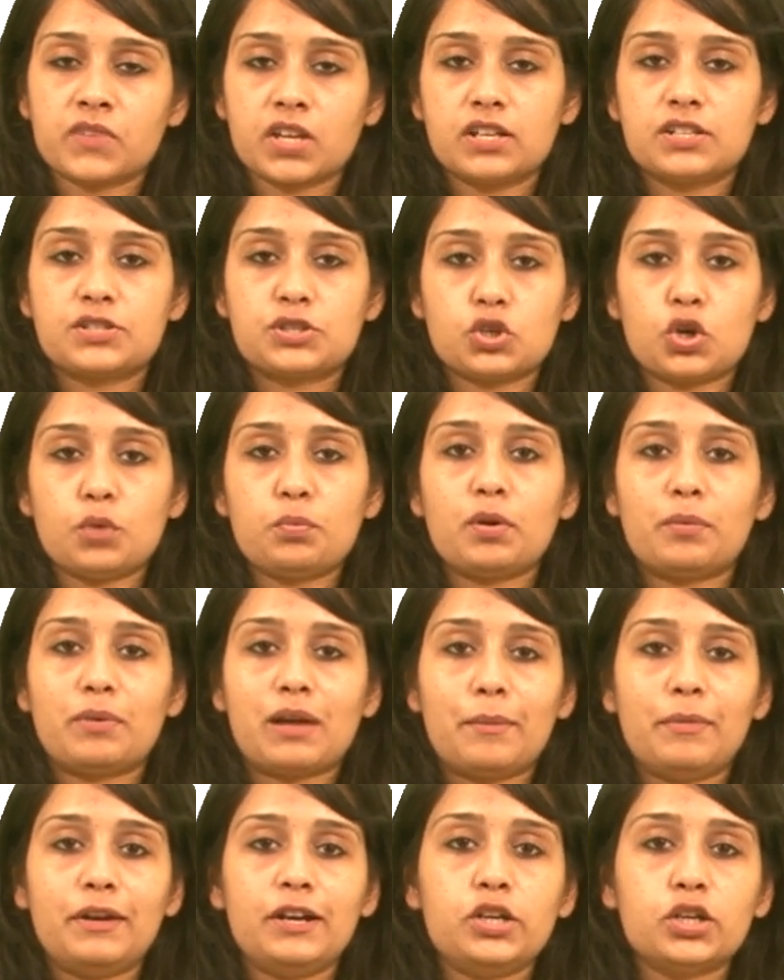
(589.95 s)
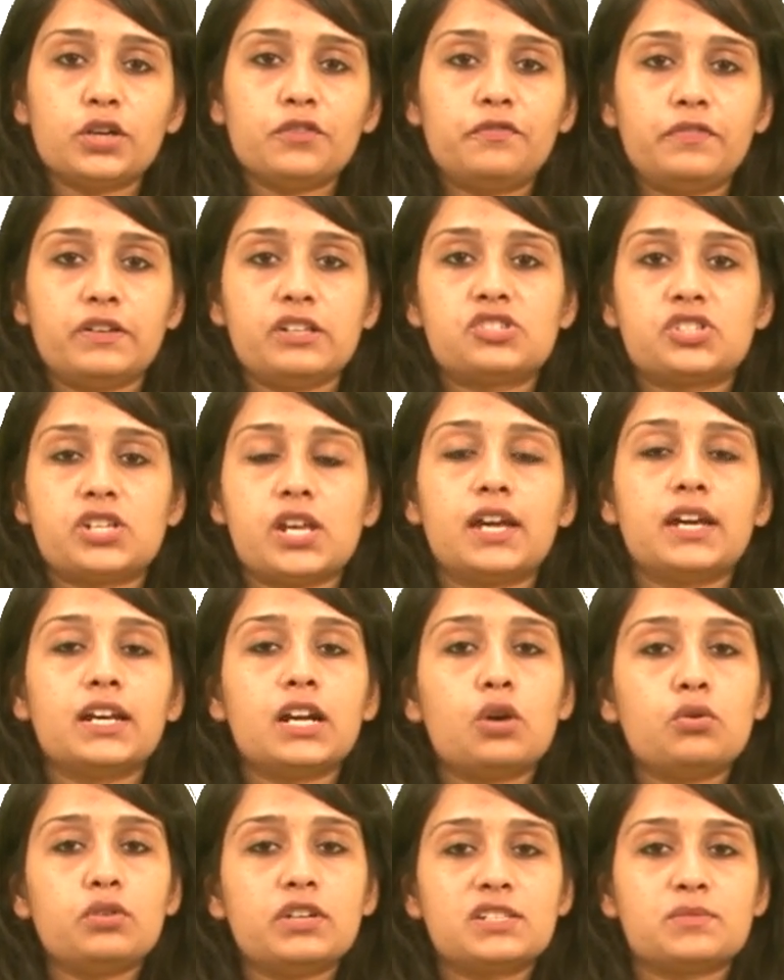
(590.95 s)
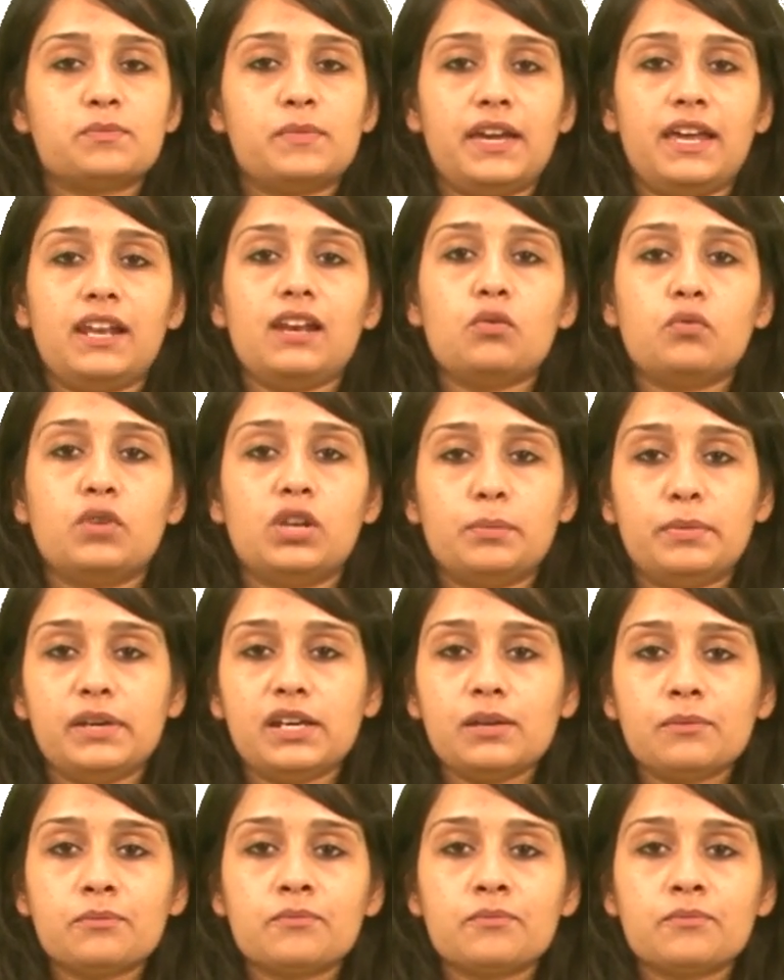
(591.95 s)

So, probability of fish taken out is male will be